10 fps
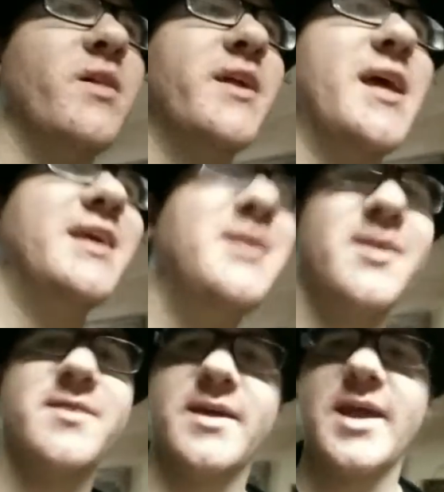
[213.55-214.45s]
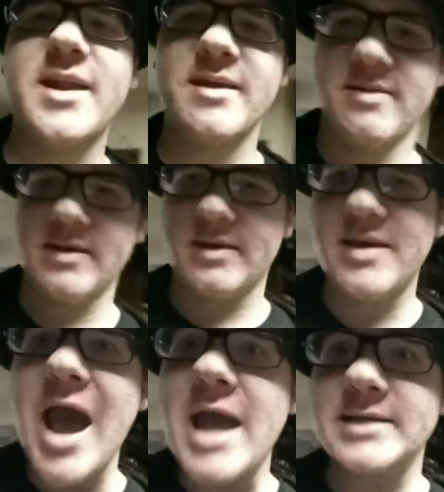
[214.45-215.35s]
I really get into anything,
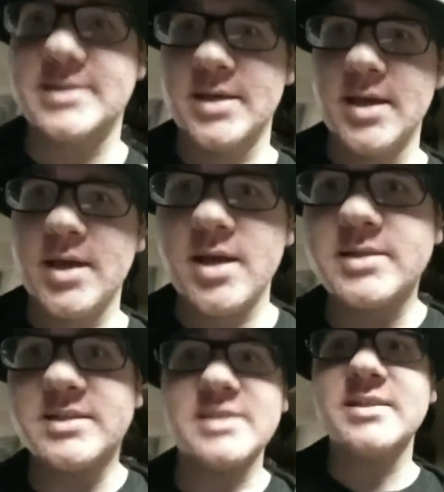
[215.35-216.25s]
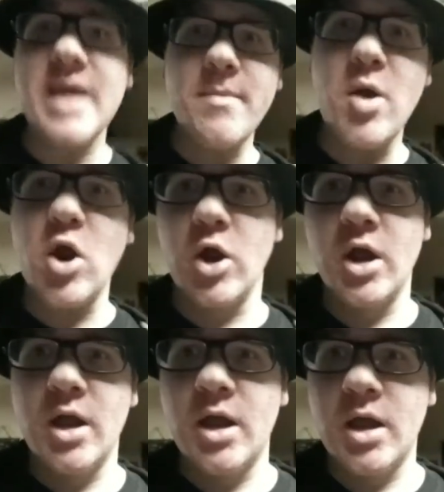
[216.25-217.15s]
guys, it's December!
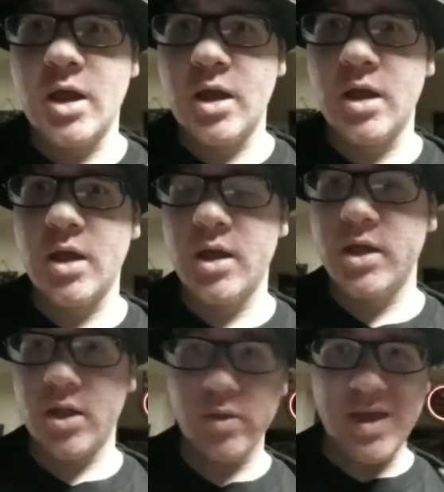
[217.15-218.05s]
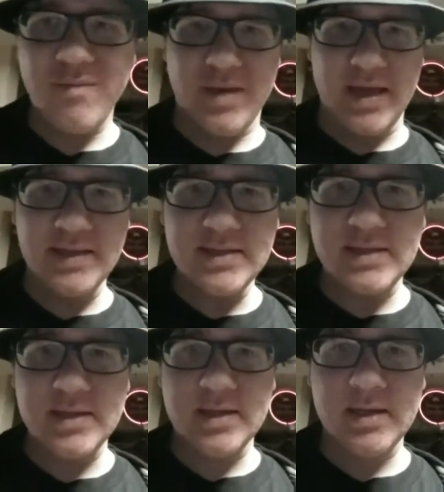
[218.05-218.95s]
You know what that
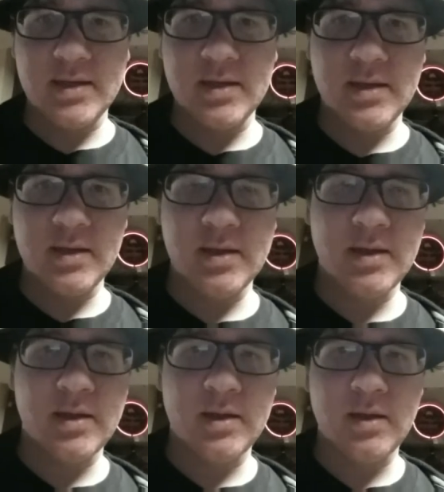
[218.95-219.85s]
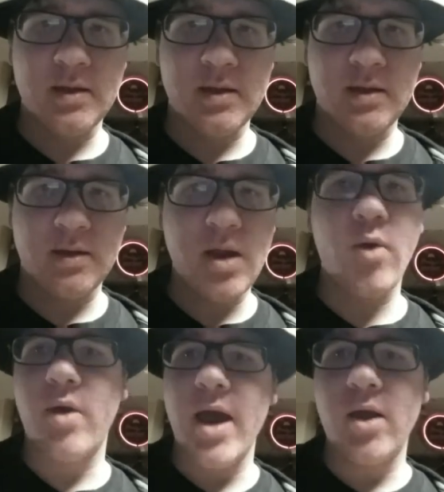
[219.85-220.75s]
means?
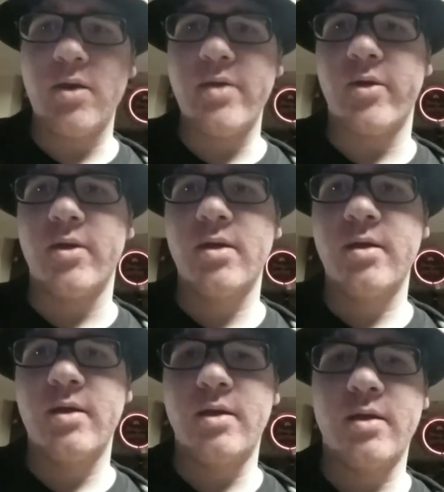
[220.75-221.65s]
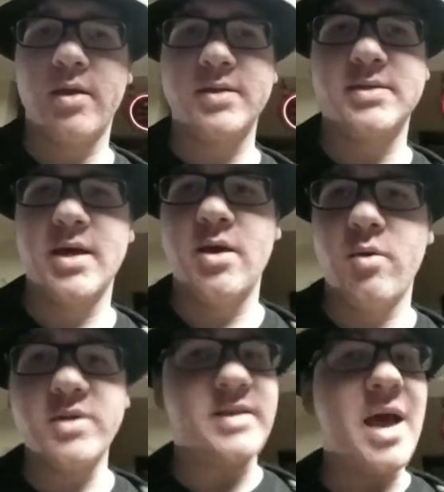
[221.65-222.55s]
No, I don't either. Because
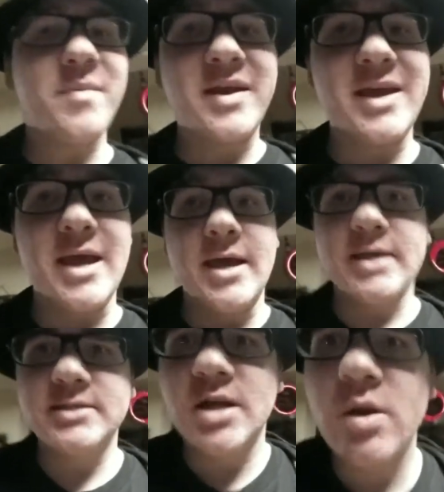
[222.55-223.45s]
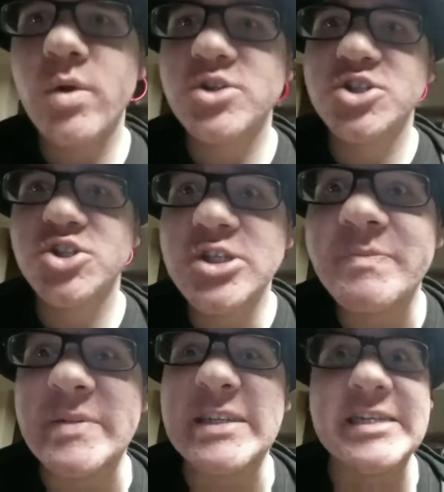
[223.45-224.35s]
what's happening is not what
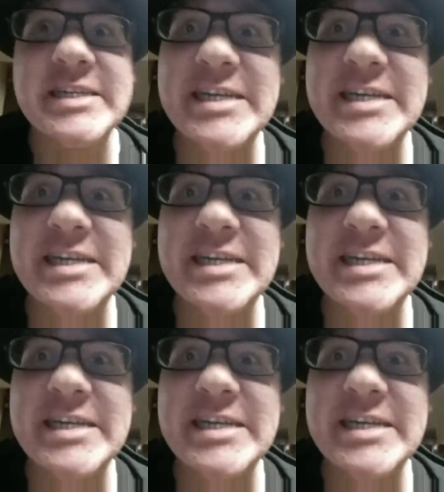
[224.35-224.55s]
should be